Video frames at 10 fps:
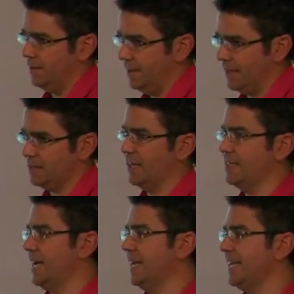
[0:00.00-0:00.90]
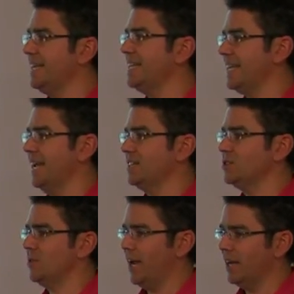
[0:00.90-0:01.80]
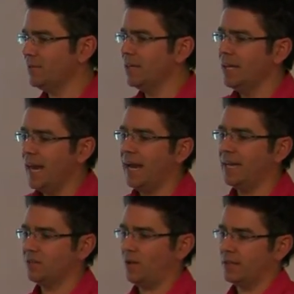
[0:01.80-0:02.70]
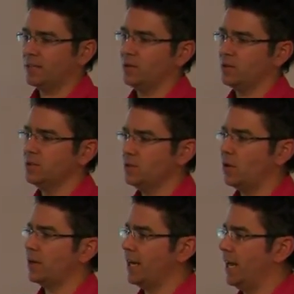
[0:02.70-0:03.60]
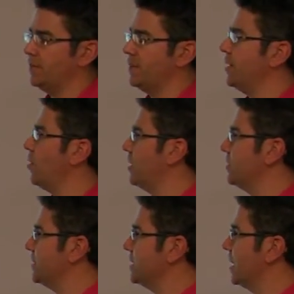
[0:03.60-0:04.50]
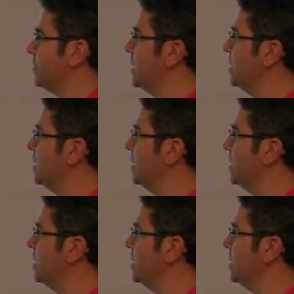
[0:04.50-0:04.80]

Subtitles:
That's going to take any cash you have, and likelihood you're not going to have that kind of income.